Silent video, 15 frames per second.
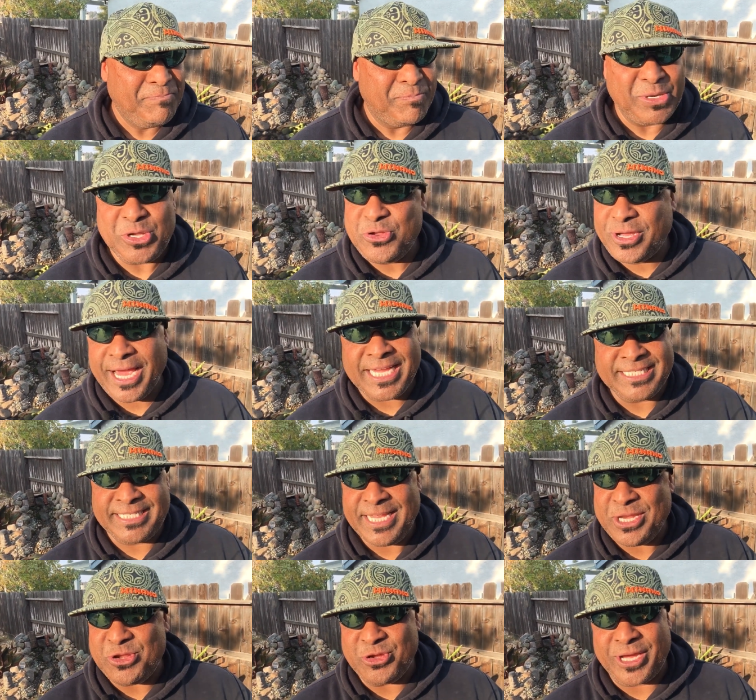But you guys
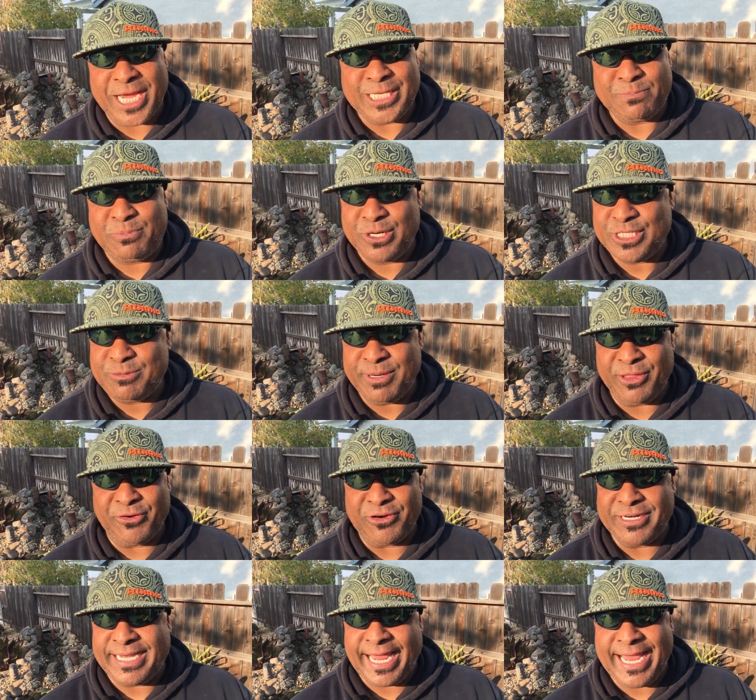did. You guys pushed me.
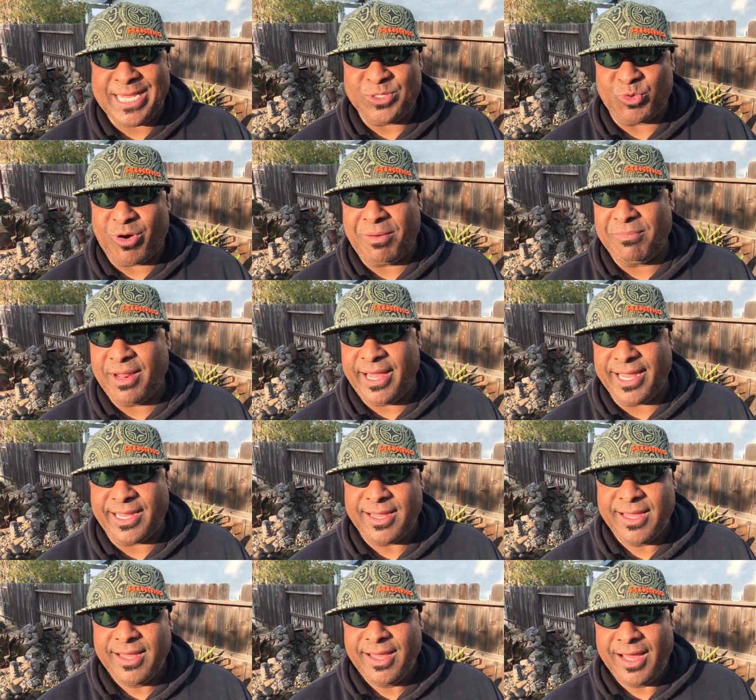There are days where I'm
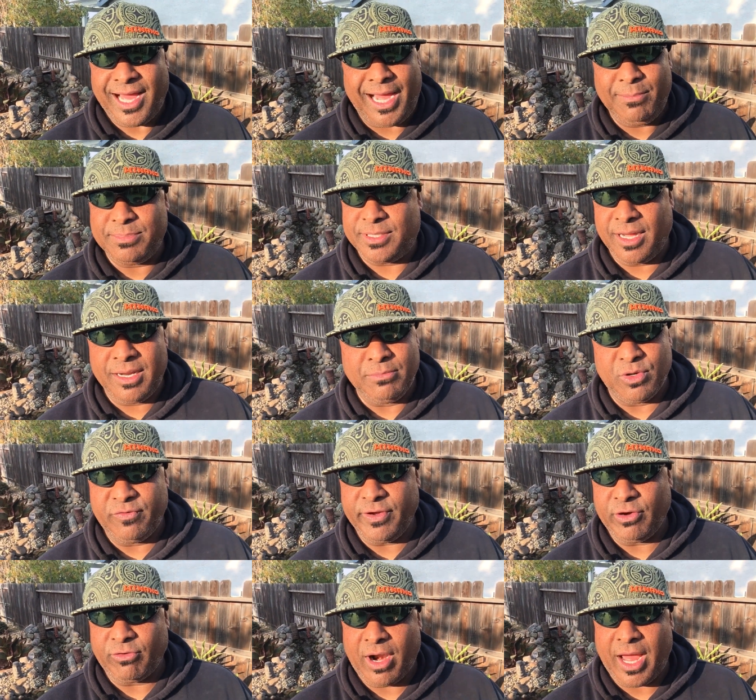like, I'm done
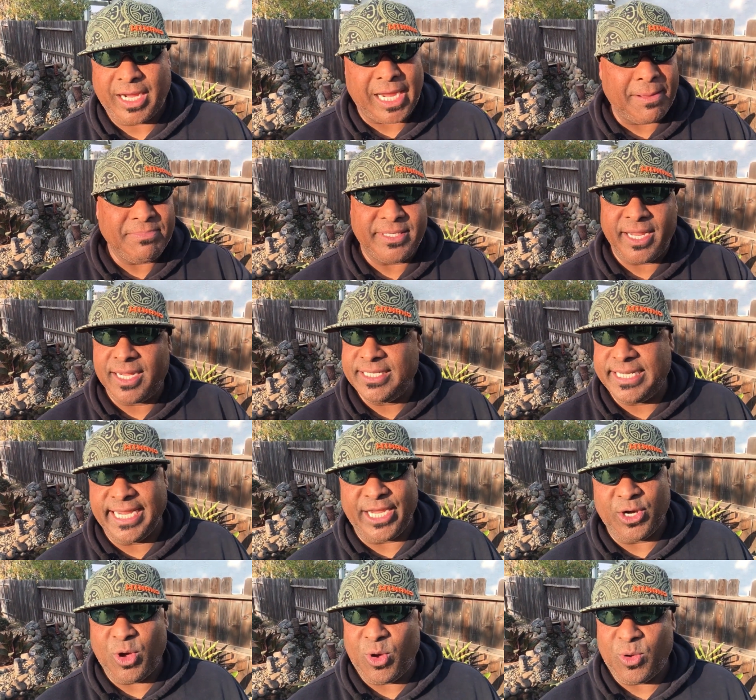moving rock. I'm done
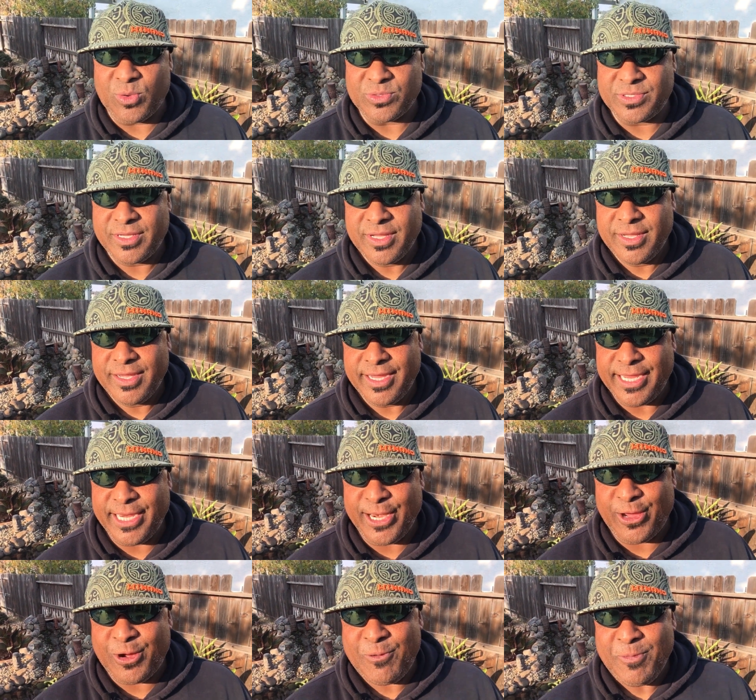digging holes
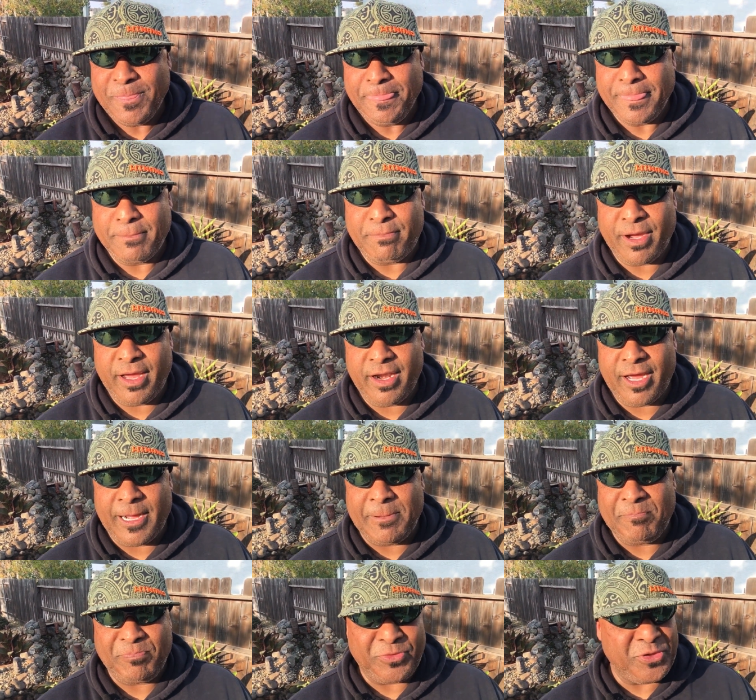you know. But
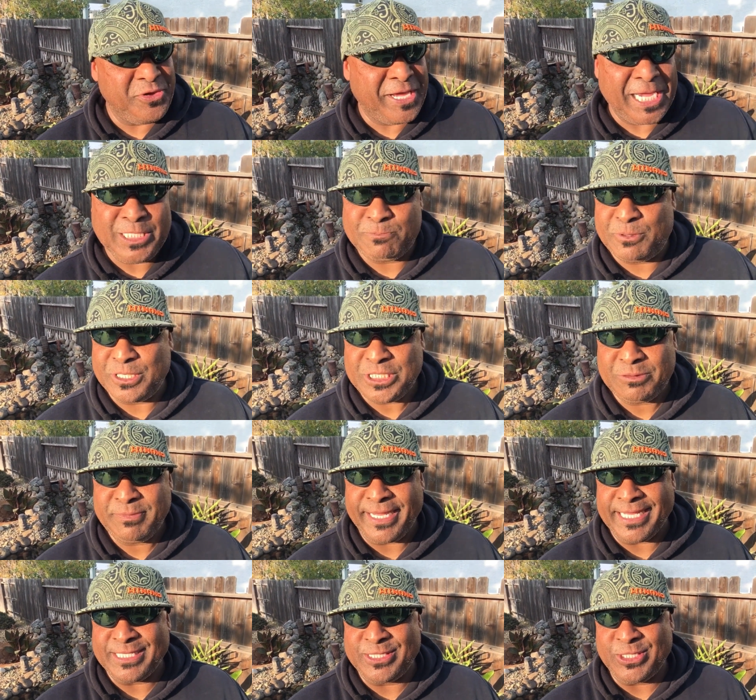um, you guys pushed
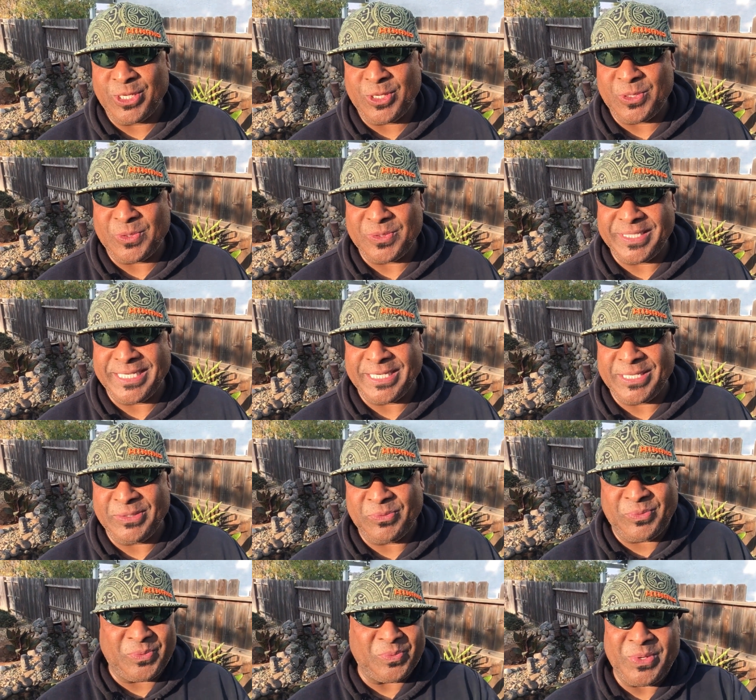me, and so
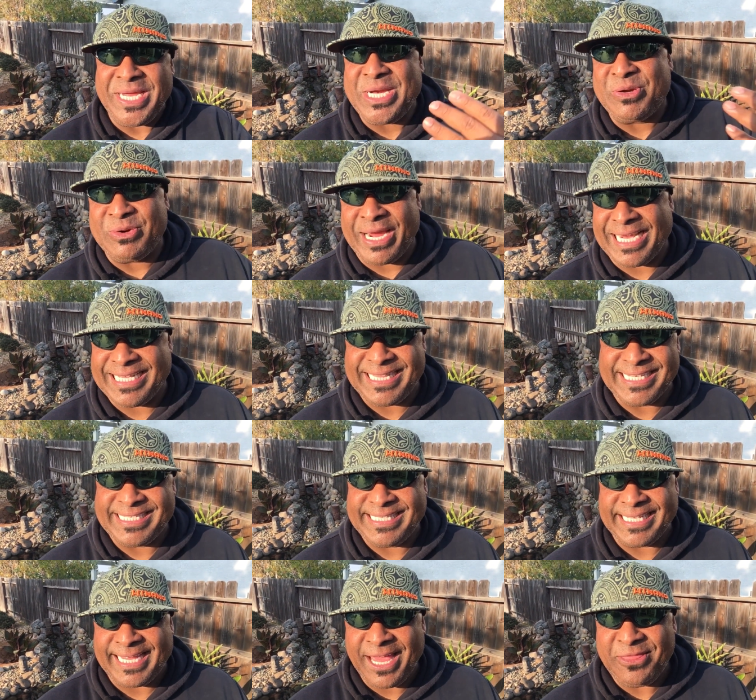we created
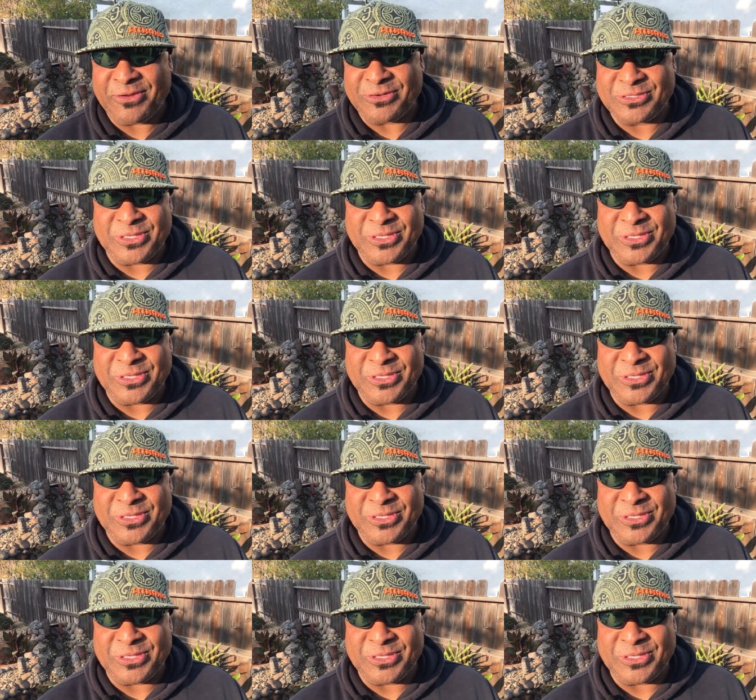this together.